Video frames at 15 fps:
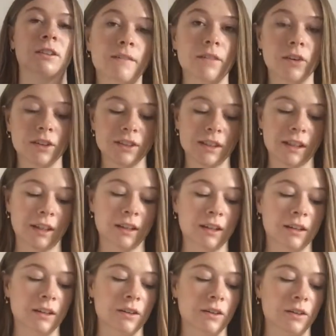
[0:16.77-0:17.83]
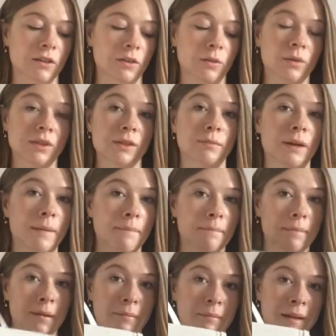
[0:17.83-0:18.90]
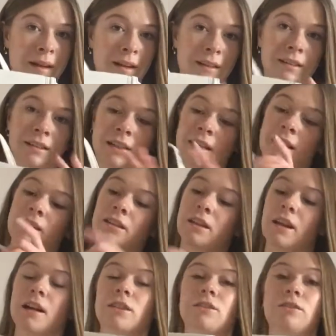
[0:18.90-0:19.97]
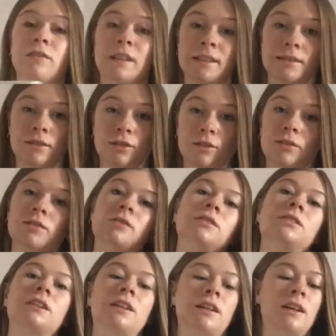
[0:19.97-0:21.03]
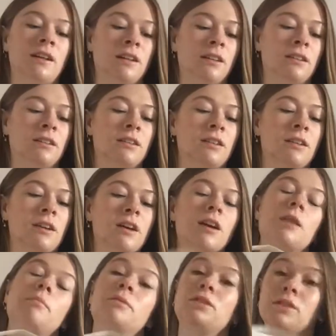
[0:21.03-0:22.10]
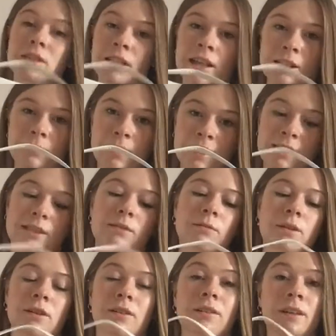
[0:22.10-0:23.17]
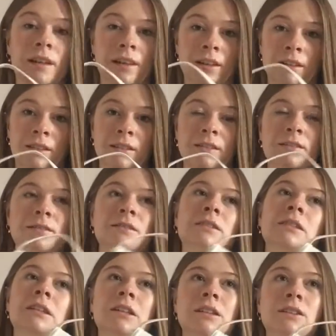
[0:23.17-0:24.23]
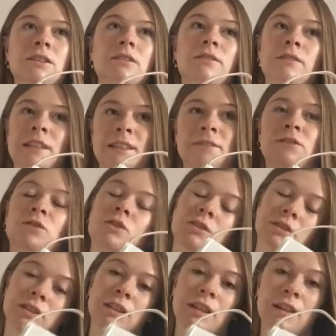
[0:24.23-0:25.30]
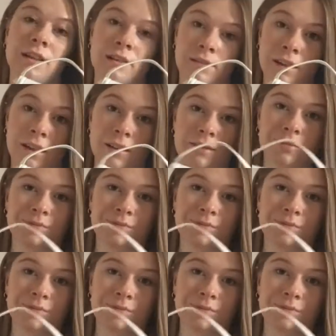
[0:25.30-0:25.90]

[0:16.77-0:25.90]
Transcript: focusing on what's in my bum bag to take into the actual festival so that I can produce less waste while in the sort of festival concert arena.